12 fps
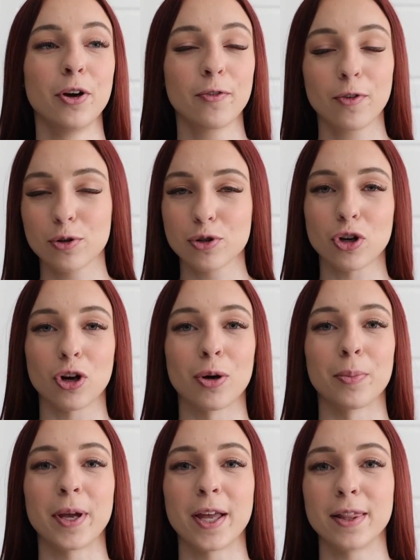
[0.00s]

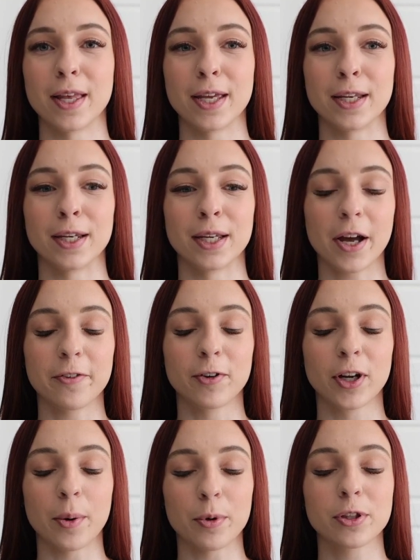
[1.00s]
Photoshop, and then I
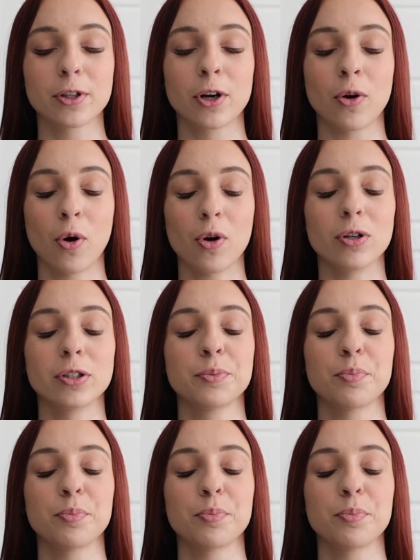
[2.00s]
forget what they're called,